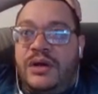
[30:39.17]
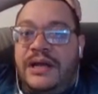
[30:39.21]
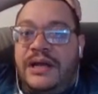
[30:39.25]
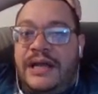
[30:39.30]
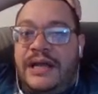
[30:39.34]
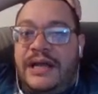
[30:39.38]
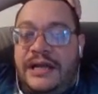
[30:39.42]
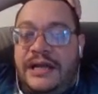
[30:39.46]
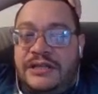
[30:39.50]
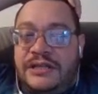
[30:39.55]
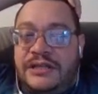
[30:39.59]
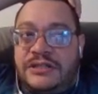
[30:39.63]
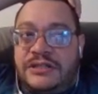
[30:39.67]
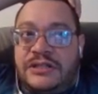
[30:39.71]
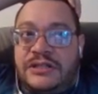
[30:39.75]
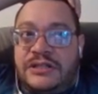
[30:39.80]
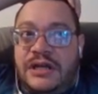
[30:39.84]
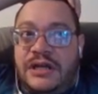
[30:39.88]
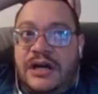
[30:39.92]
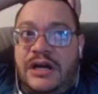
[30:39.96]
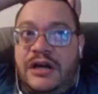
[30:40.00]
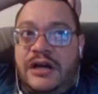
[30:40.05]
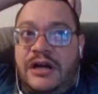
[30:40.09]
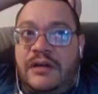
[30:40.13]
Is
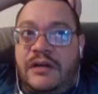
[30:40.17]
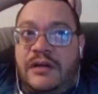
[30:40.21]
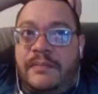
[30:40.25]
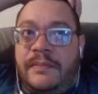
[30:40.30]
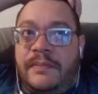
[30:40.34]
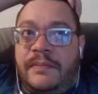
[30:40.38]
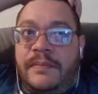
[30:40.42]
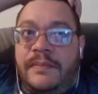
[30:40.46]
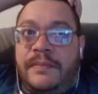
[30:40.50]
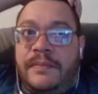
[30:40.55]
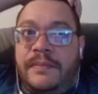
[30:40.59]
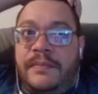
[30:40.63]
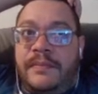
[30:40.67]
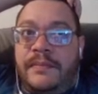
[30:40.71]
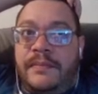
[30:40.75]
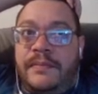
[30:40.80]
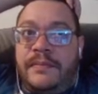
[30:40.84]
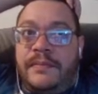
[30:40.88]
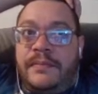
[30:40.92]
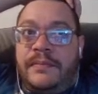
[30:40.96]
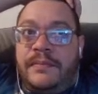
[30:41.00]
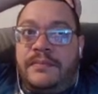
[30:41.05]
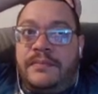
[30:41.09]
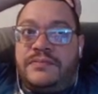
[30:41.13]

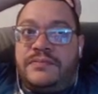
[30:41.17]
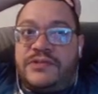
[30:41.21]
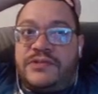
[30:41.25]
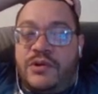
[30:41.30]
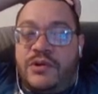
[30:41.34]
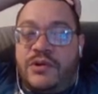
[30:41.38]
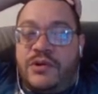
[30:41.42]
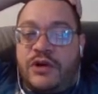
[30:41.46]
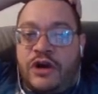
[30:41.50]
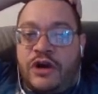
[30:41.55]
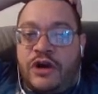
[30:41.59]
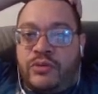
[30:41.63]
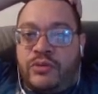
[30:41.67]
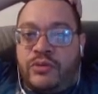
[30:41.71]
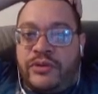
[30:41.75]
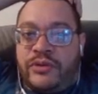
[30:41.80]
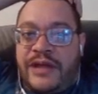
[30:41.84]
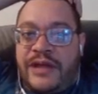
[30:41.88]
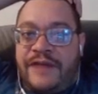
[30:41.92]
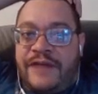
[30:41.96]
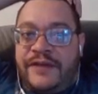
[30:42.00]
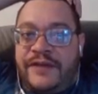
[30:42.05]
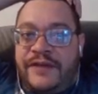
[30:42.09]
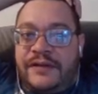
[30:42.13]
Snow Guard worth
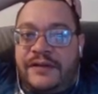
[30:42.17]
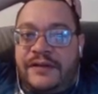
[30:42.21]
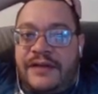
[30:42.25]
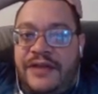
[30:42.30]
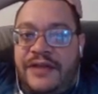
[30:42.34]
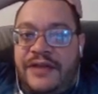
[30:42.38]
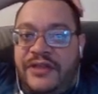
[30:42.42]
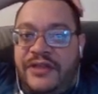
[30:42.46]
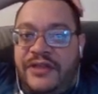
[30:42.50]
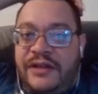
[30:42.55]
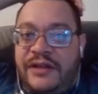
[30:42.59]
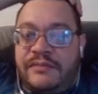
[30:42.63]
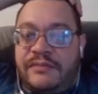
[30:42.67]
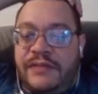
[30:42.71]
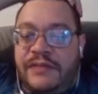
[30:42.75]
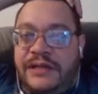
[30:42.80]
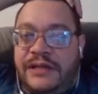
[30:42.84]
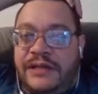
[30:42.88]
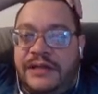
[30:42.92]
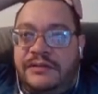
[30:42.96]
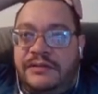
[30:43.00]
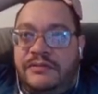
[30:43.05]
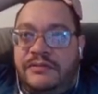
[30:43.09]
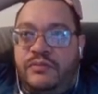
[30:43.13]
having? I think, like,
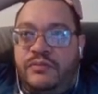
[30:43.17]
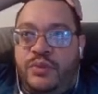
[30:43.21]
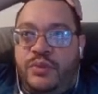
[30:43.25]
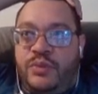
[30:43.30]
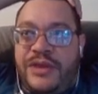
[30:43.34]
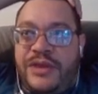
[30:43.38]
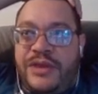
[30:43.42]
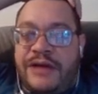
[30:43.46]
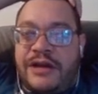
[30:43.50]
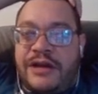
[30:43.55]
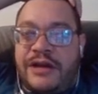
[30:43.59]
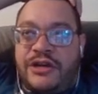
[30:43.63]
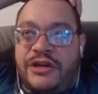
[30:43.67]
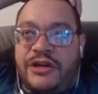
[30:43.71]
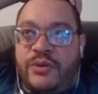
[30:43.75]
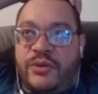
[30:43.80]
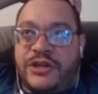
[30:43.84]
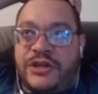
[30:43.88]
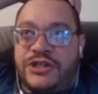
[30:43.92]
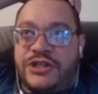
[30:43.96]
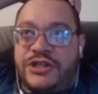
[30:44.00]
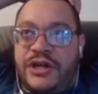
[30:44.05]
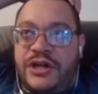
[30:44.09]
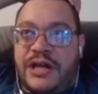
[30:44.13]
without any
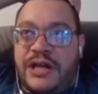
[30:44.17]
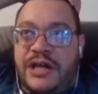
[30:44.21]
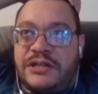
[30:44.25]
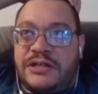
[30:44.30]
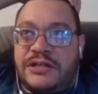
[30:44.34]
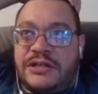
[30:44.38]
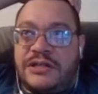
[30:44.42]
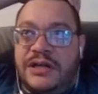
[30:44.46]
question, yes.